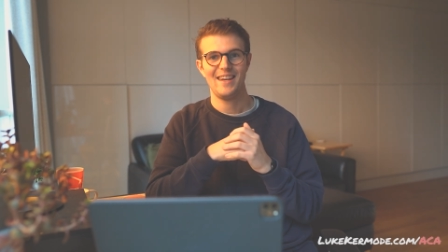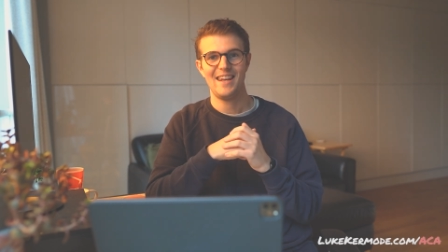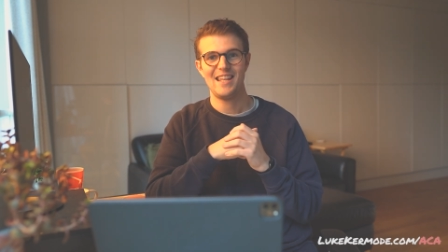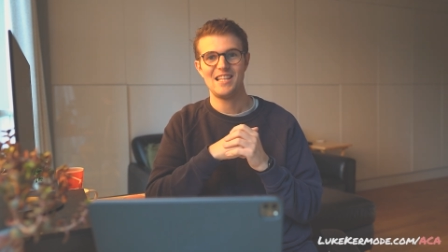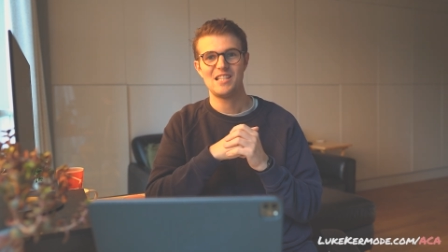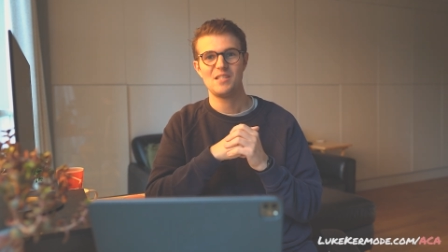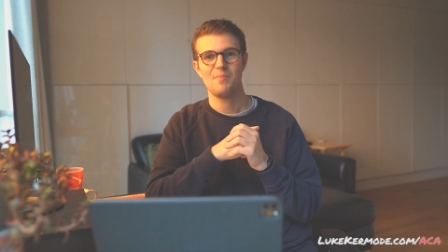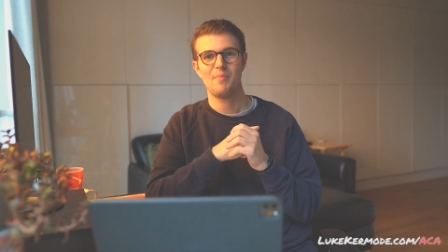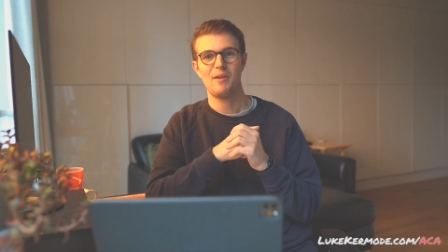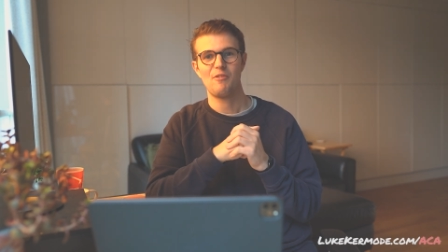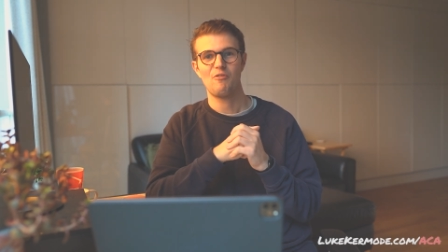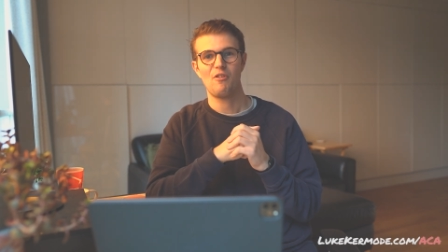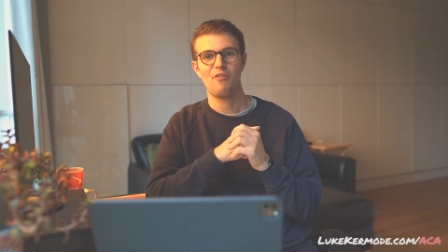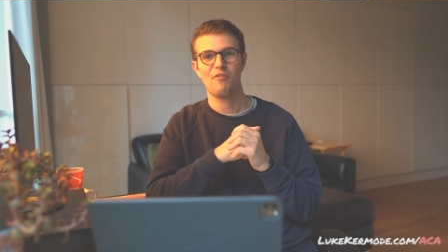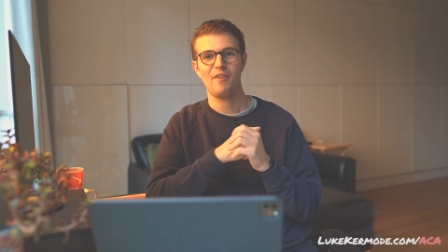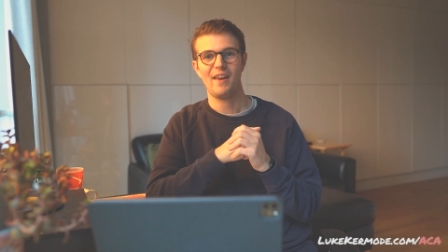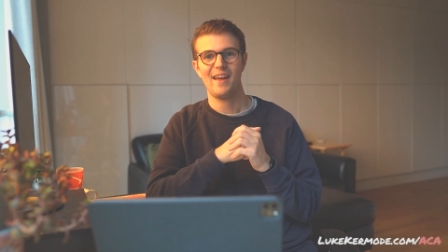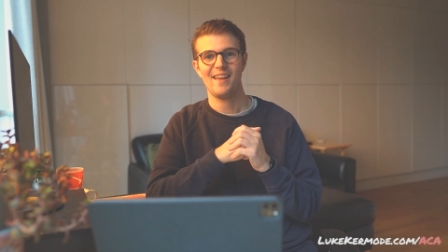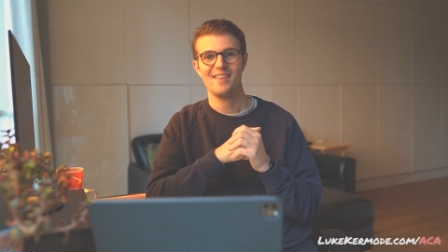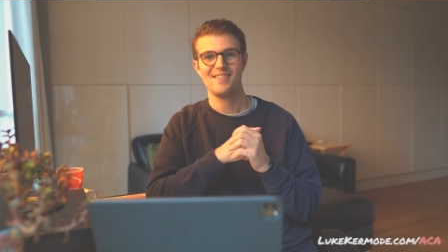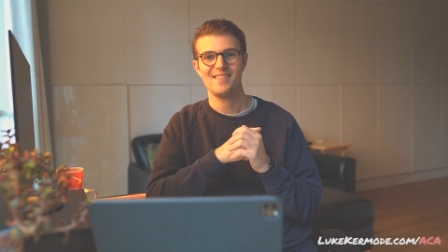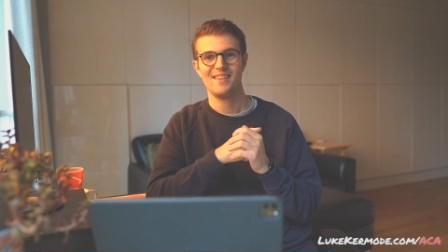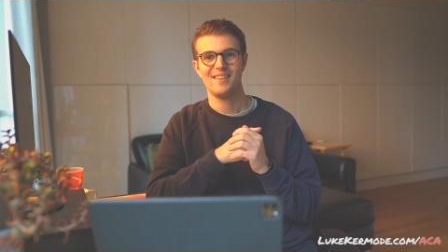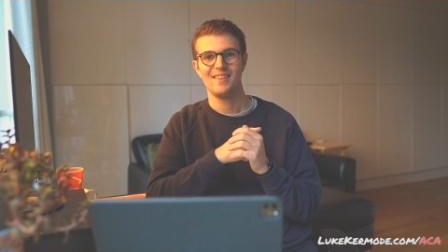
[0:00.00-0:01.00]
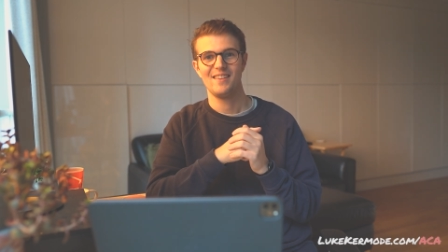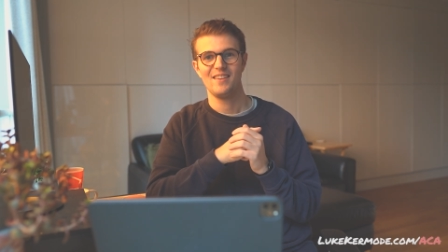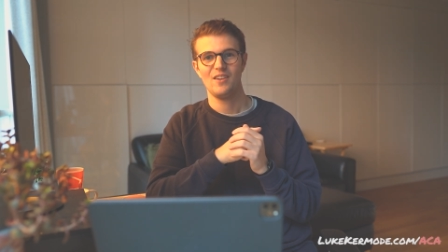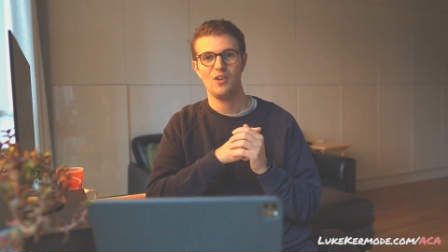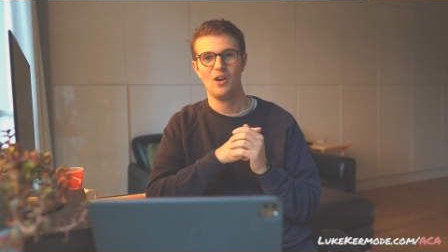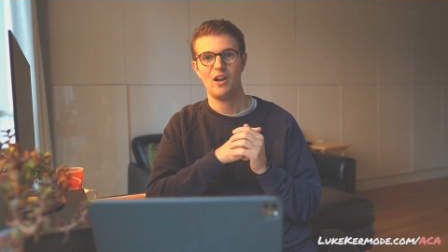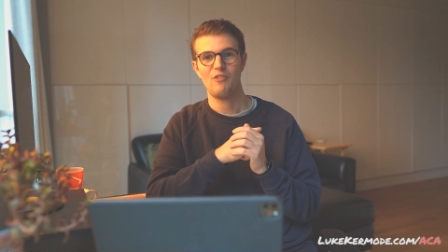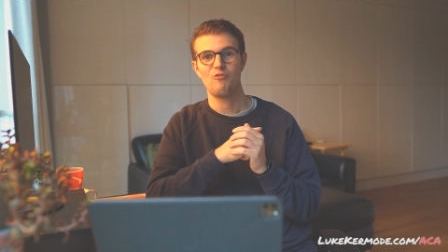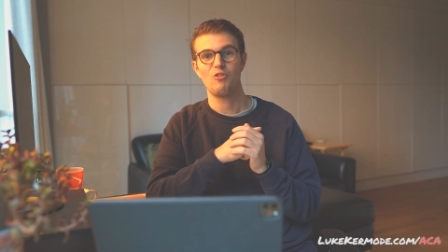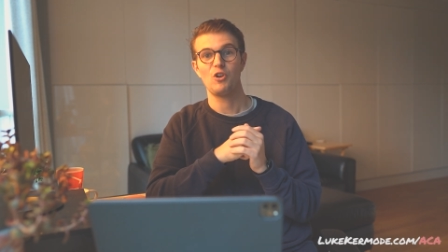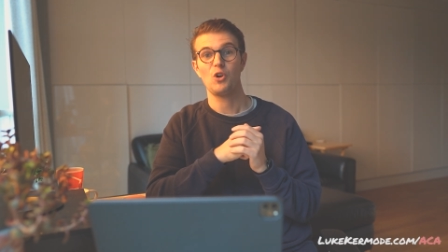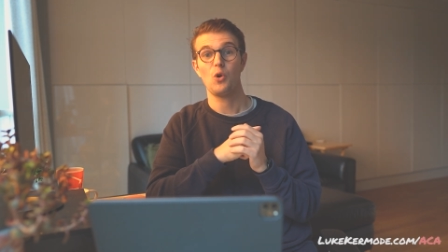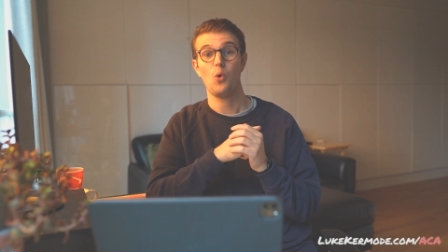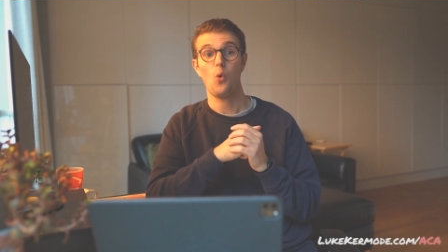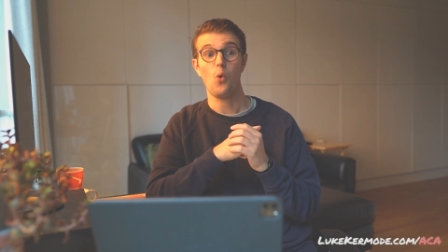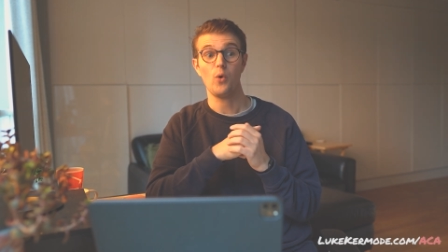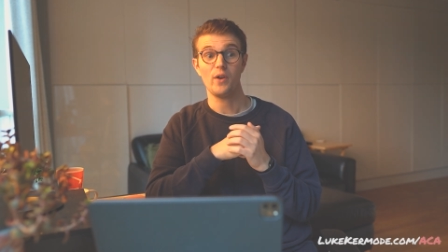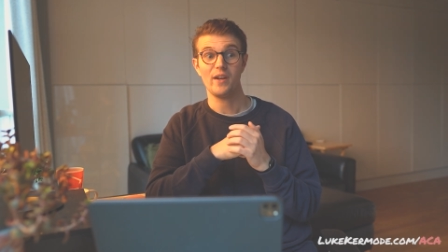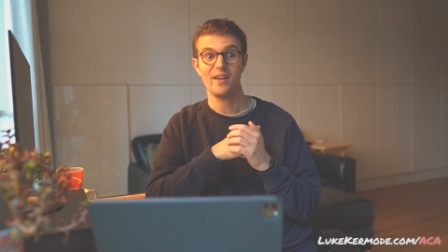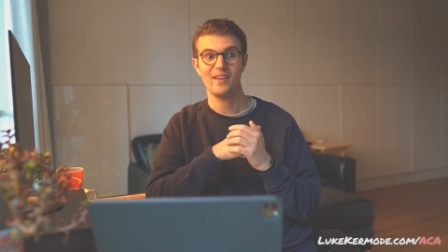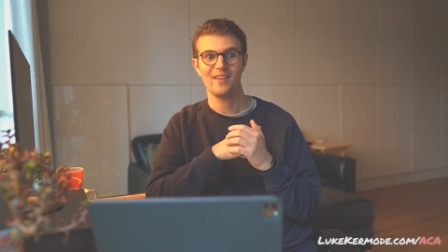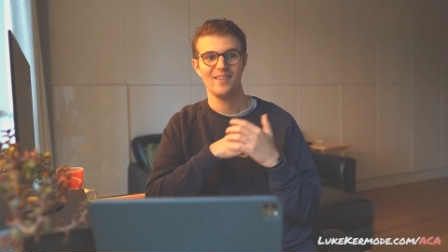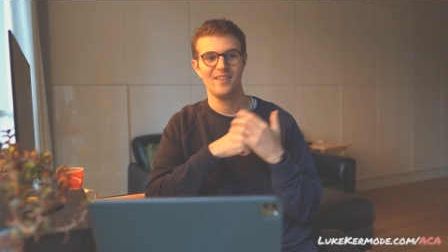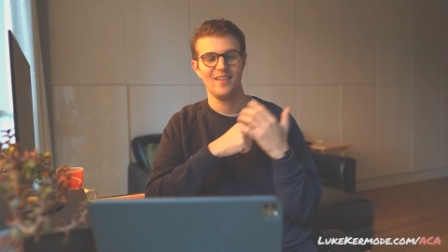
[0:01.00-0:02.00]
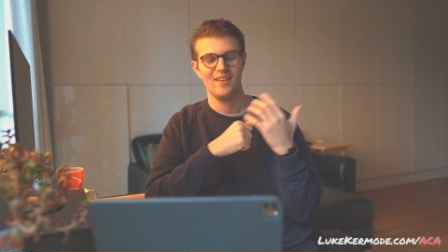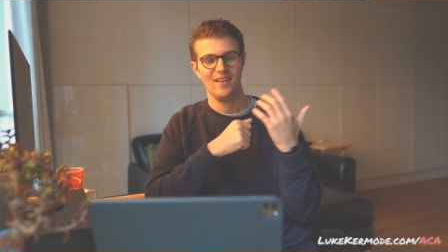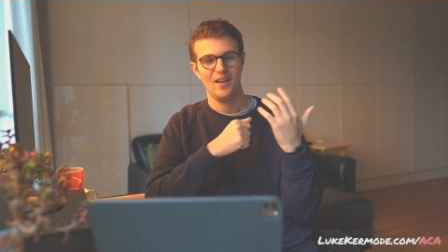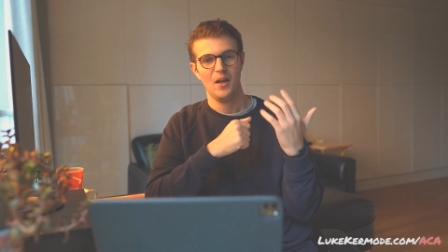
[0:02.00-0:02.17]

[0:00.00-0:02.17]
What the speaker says: needs to be reflected and recorded